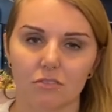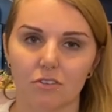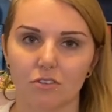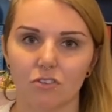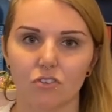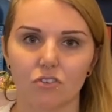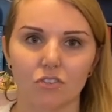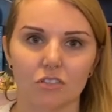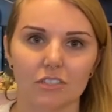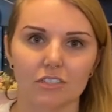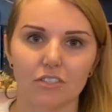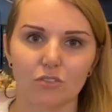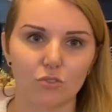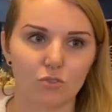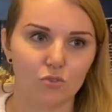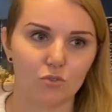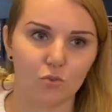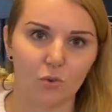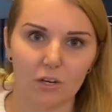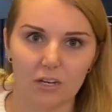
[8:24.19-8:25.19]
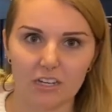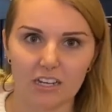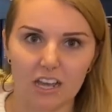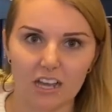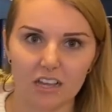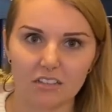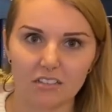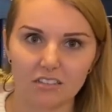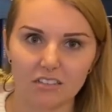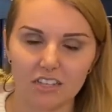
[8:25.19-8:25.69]
early twenty
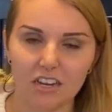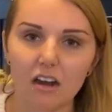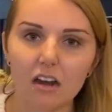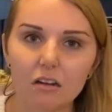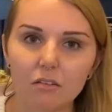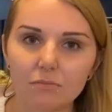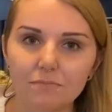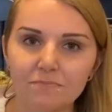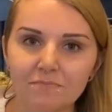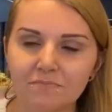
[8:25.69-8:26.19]
tens, you know?